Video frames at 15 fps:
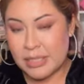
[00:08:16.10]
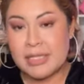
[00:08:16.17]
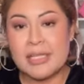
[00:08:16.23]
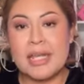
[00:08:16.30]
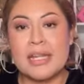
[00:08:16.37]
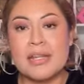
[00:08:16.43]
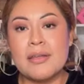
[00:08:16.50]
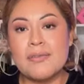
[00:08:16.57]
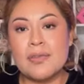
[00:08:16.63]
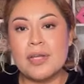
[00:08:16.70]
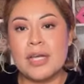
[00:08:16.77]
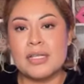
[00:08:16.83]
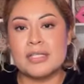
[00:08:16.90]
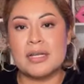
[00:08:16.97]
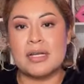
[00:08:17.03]
Did any of you
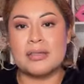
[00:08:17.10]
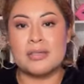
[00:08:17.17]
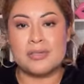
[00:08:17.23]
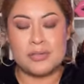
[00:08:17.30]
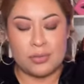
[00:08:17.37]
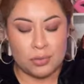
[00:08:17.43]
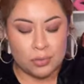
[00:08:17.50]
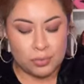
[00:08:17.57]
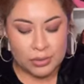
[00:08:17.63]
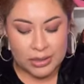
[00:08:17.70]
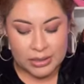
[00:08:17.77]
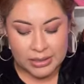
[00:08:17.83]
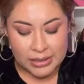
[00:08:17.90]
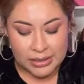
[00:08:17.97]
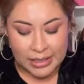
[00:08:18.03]
guys got the toe
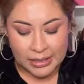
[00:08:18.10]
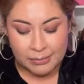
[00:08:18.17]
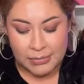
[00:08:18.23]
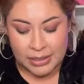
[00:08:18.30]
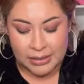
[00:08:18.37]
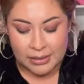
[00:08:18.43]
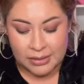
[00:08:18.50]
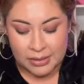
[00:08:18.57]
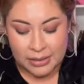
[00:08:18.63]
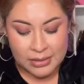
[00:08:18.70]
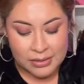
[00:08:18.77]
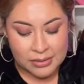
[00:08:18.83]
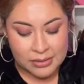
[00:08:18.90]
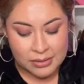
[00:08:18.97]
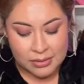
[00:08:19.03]
and it came like
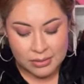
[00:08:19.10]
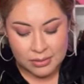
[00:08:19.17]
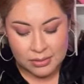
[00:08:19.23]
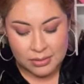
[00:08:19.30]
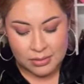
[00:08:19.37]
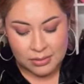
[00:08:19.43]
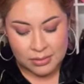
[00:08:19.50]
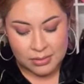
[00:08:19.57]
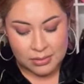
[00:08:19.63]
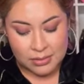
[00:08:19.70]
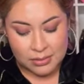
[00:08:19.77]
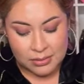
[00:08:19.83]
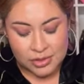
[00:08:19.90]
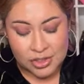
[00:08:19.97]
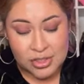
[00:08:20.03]
this?
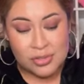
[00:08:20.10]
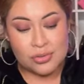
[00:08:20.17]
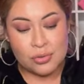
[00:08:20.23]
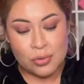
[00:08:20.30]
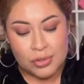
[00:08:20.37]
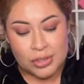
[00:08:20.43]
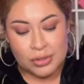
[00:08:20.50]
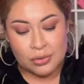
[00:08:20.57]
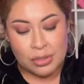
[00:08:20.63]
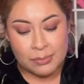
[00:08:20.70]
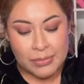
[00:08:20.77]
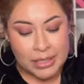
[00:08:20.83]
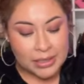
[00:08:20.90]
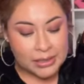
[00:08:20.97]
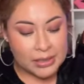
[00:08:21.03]
She's so cute.
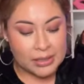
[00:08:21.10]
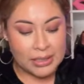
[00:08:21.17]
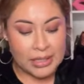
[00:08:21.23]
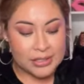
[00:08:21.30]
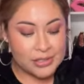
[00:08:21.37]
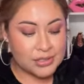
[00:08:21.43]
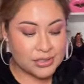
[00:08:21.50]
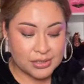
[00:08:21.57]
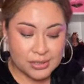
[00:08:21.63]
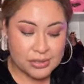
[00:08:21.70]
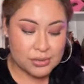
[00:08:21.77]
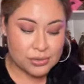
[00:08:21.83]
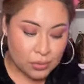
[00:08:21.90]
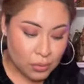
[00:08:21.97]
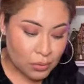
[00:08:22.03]
I'm not going to lie. She's
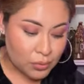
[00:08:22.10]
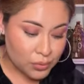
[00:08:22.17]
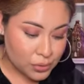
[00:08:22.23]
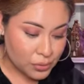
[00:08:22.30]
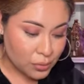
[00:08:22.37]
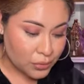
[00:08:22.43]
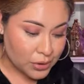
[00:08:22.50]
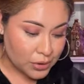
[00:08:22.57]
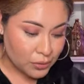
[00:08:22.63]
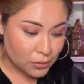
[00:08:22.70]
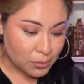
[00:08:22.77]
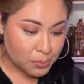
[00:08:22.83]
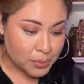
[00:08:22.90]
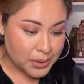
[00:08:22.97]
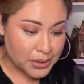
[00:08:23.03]
so, so
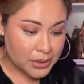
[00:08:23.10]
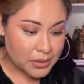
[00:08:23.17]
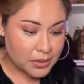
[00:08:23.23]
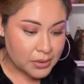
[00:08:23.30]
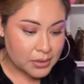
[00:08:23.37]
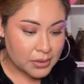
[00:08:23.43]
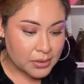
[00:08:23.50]
cute. But,